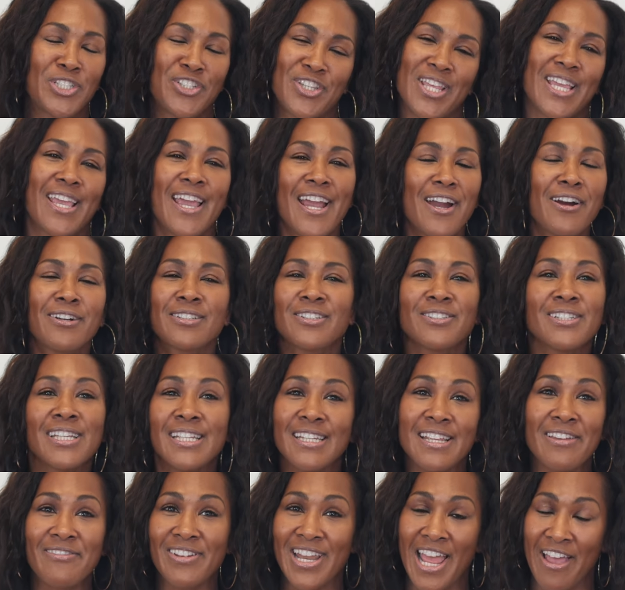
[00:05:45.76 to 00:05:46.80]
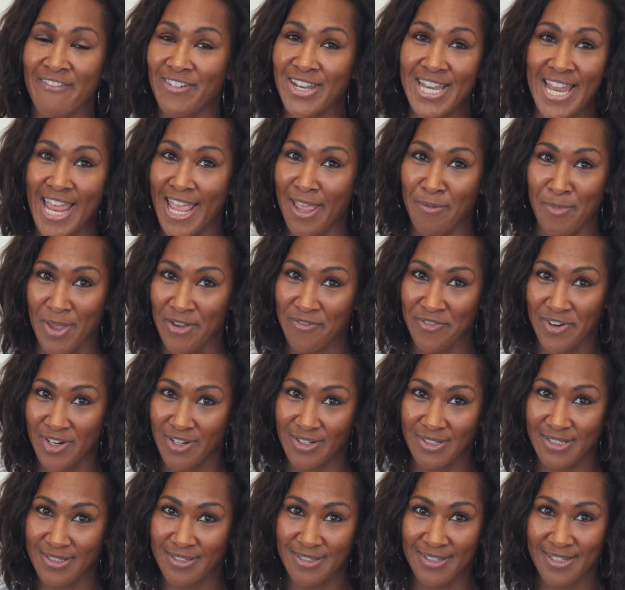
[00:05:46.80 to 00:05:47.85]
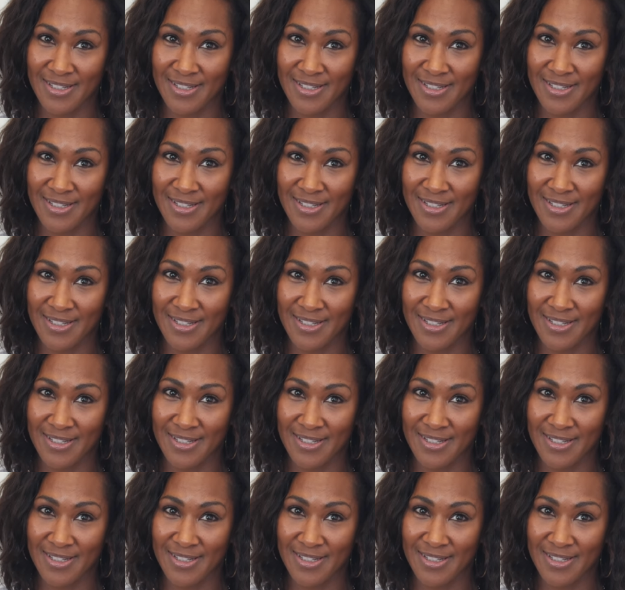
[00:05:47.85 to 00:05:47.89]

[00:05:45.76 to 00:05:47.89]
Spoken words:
which the character didn't even have a name at first.